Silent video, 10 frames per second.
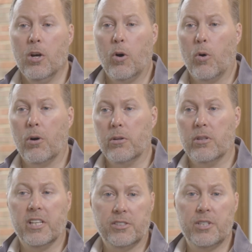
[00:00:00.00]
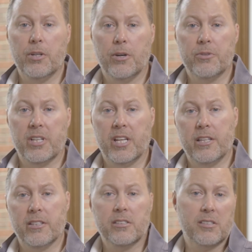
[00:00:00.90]
or lets you know that, hey,
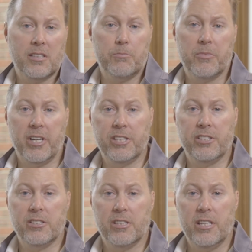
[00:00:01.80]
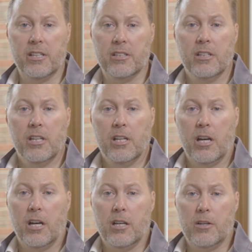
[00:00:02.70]
this is something that I should see
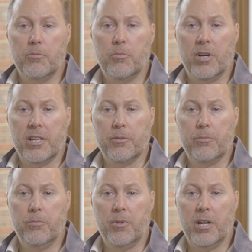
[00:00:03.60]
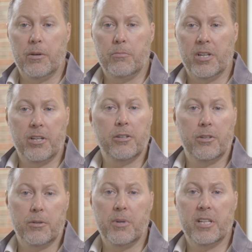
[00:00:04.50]
my
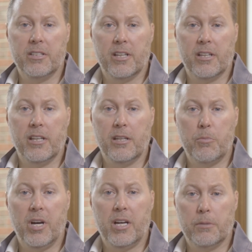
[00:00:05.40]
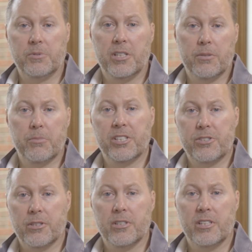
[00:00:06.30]
doctor about getting biopsied to make
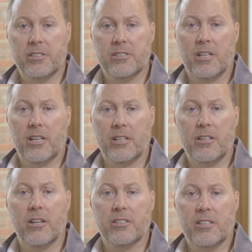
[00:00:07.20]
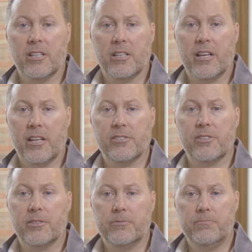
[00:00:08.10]
sure that it's not a skin cancer.